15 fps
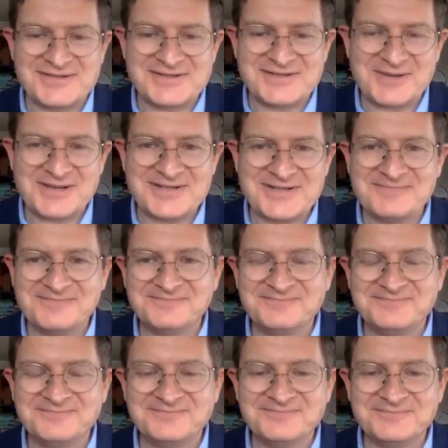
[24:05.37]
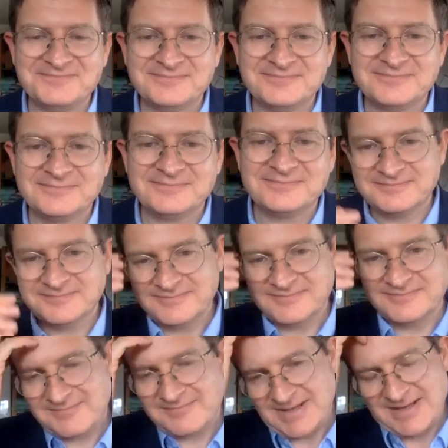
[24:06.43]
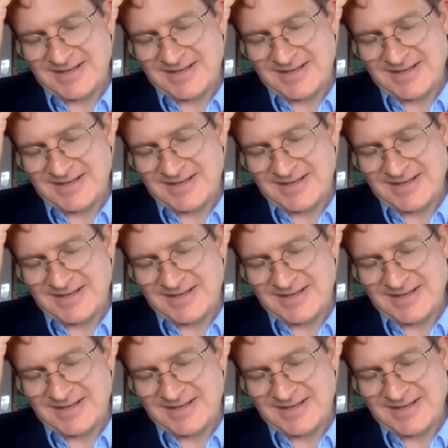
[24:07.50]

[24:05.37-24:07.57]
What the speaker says: say a little bit about that, Chris,